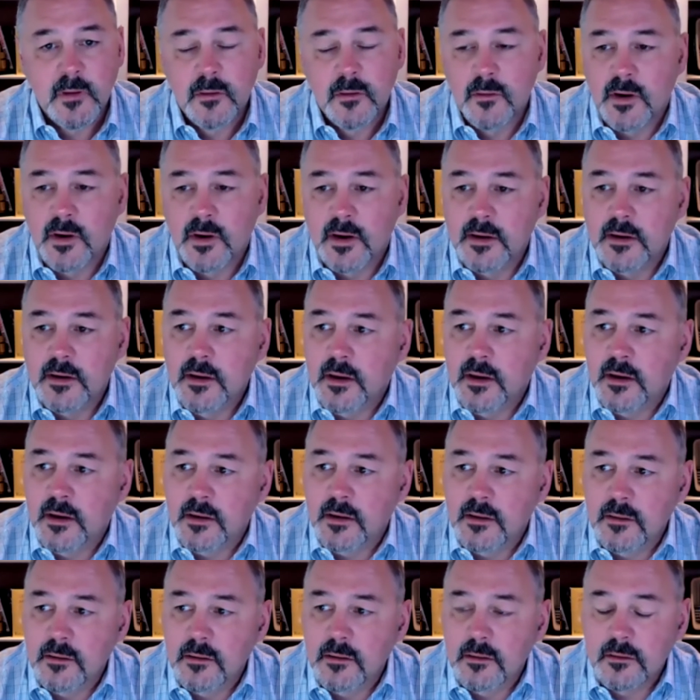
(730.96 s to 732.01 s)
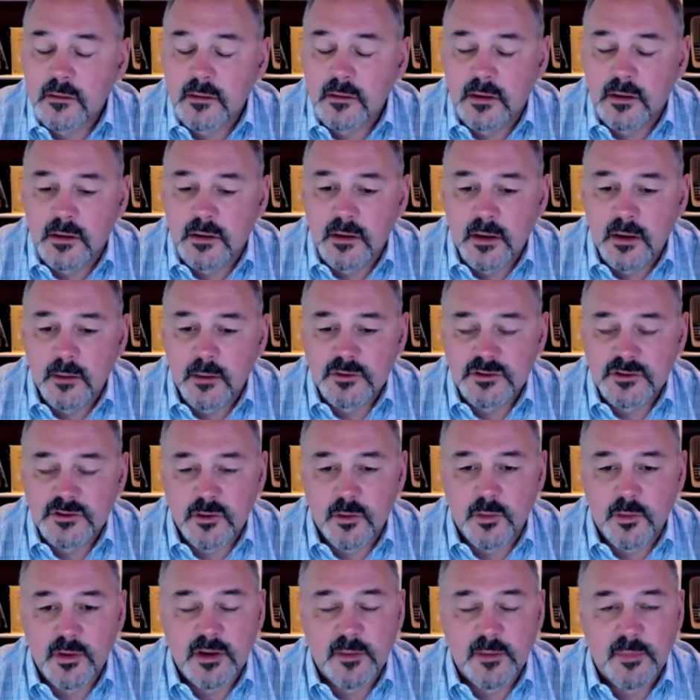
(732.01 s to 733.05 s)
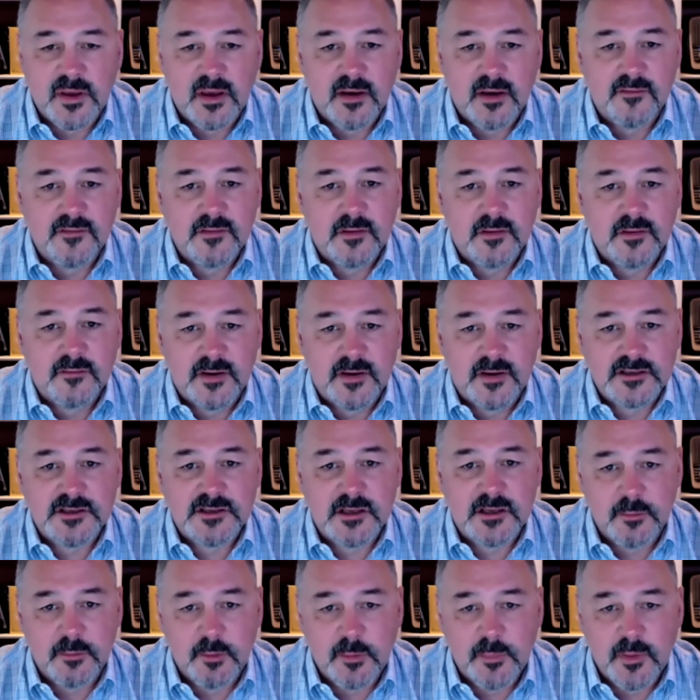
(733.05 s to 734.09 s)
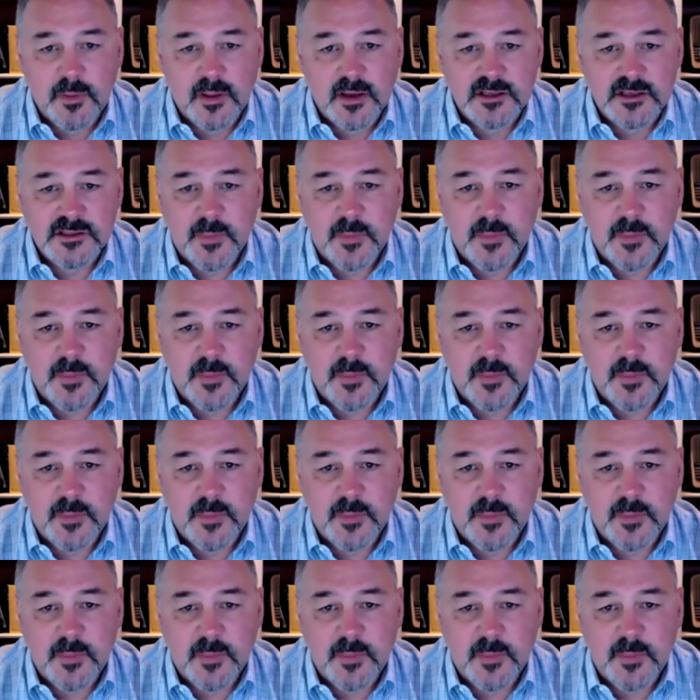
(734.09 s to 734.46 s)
right? And it was going to be eventually replaced